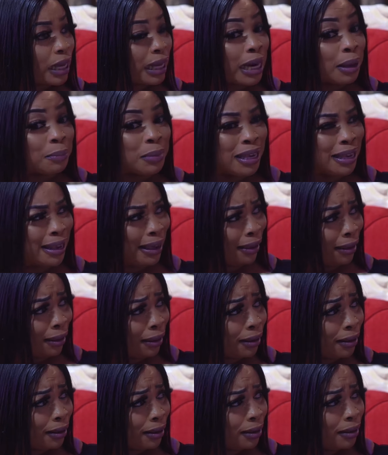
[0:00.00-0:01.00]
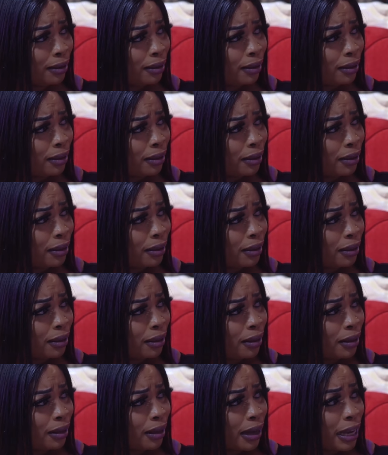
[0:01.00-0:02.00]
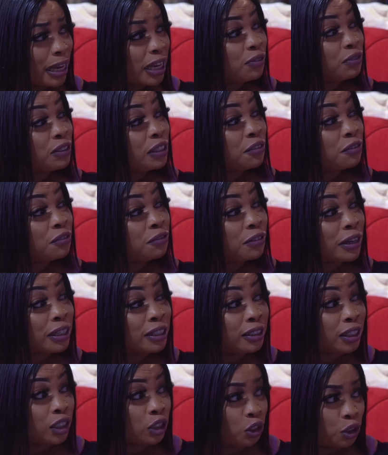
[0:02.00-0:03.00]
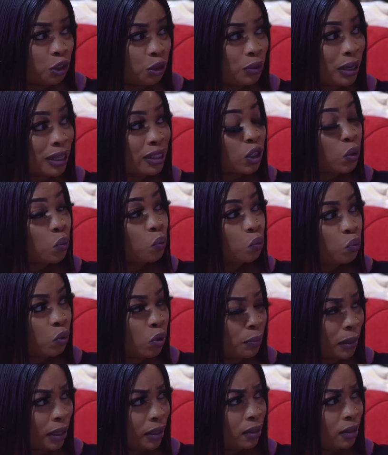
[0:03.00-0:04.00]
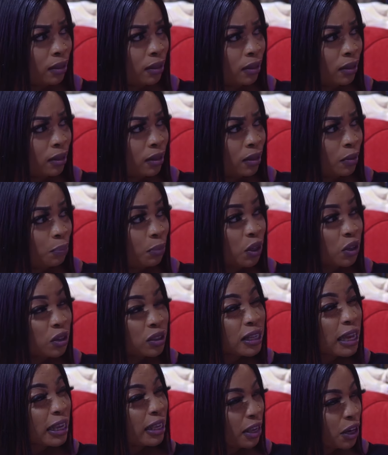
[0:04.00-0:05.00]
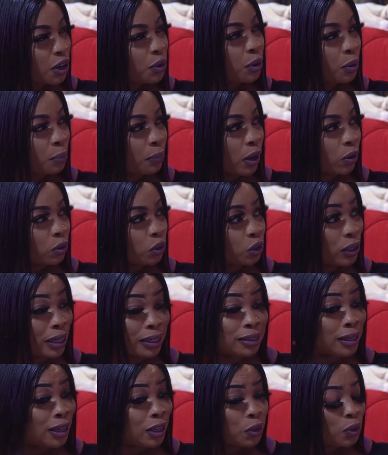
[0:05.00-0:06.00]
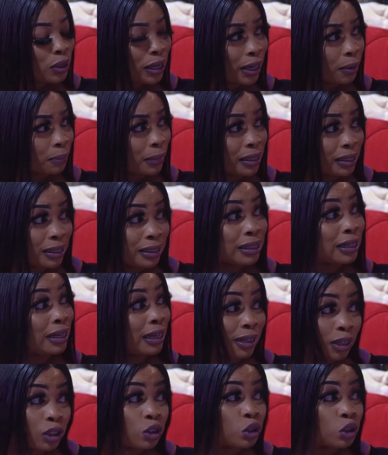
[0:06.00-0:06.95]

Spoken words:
And I'm here. I have defended you as a woman because I care about you. I take you like my sister, like